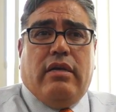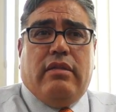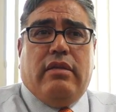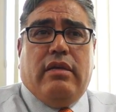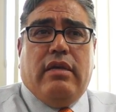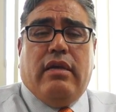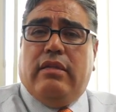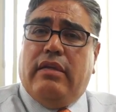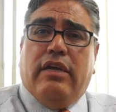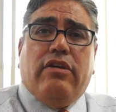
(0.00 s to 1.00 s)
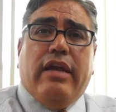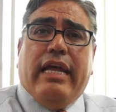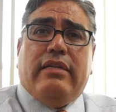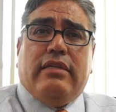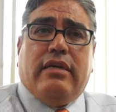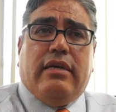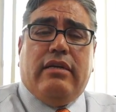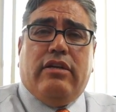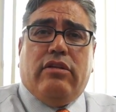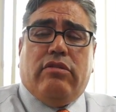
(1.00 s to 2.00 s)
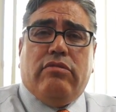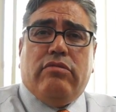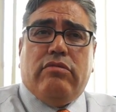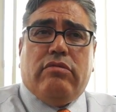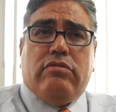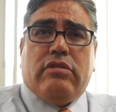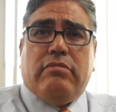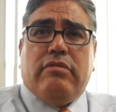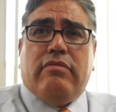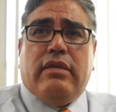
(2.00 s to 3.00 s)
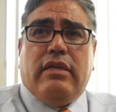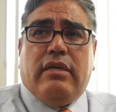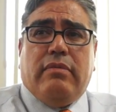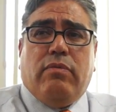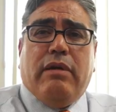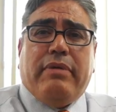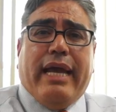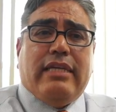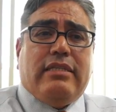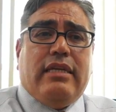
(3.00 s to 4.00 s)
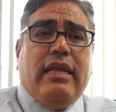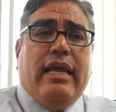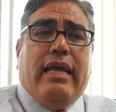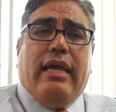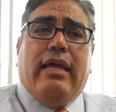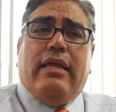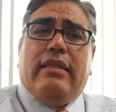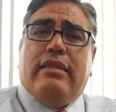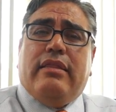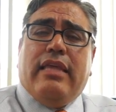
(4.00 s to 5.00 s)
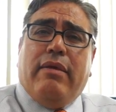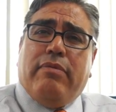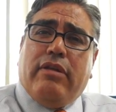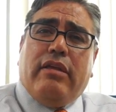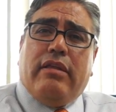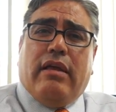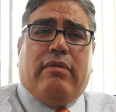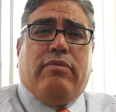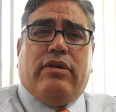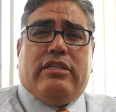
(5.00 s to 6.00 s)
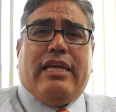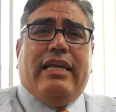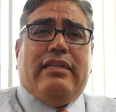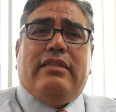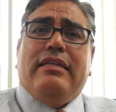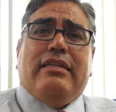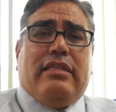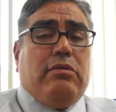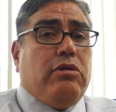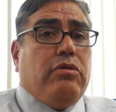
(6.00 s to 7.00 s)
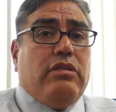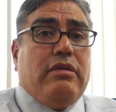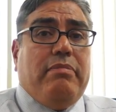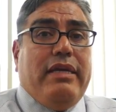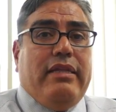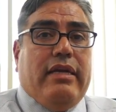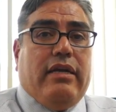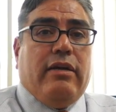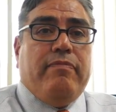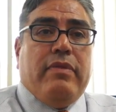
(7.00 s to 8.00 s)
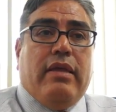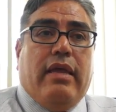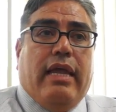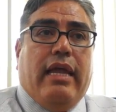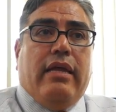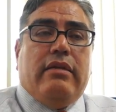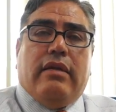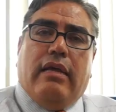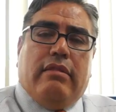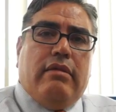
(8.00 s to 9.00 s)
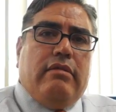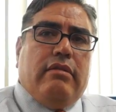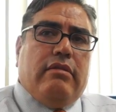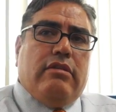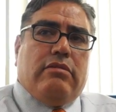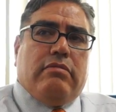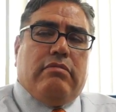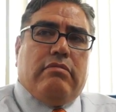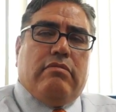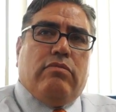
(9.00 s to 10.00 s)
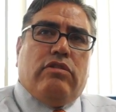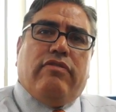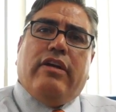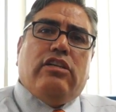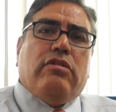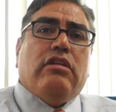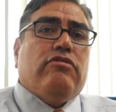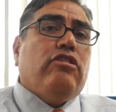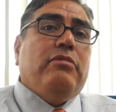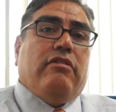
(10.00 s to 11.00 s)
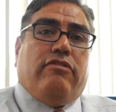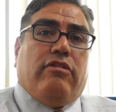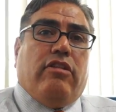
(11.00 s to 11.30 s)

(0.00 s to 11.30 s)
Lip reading: the internet, through some of the webcasting, they really were excited to think that they were going to be there. And I think that this was very transformative for a